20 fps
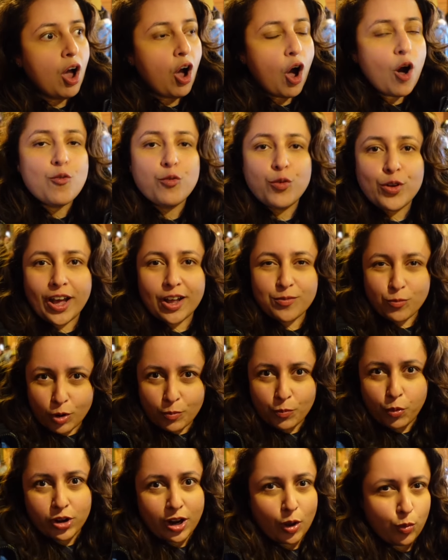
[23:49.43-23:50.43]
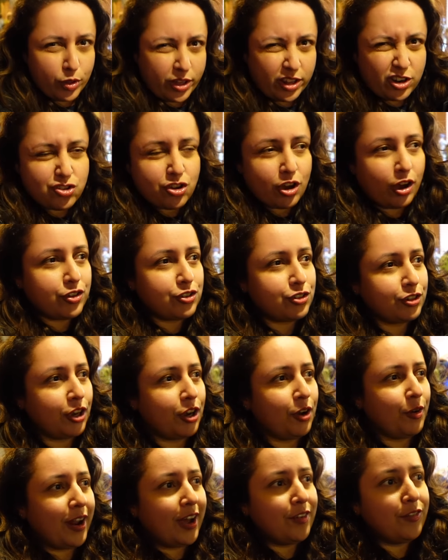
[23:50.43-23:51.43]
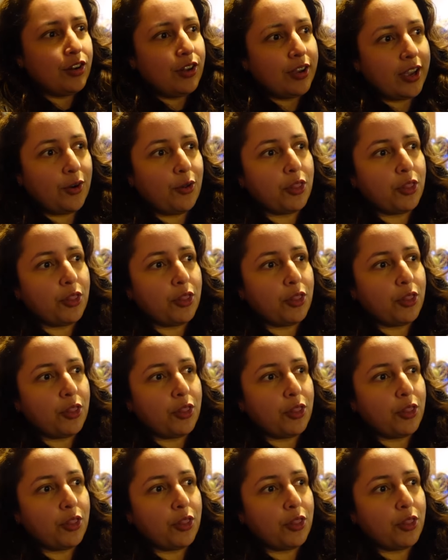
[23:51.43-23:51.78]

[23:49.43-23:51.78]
hopefully at one point I will get a chance to go and have a look at